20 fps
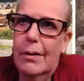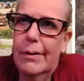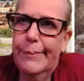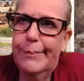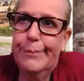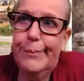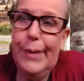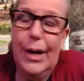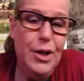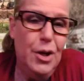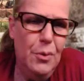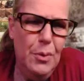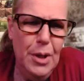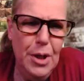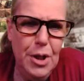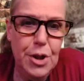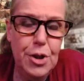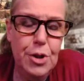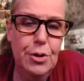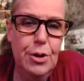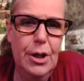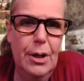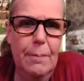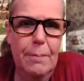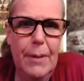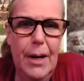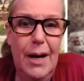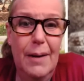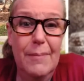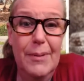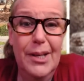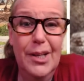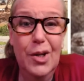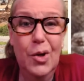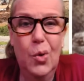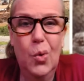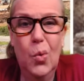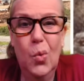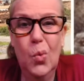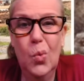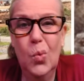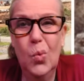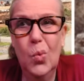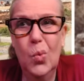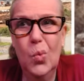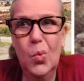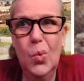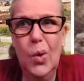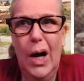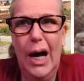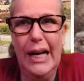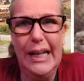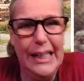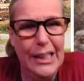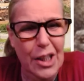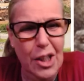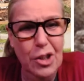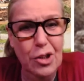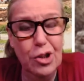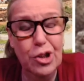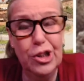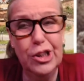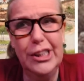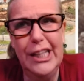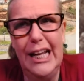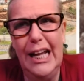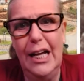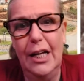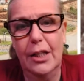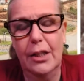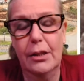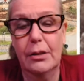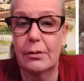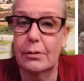And I know what Judy and Bobby, I can understand.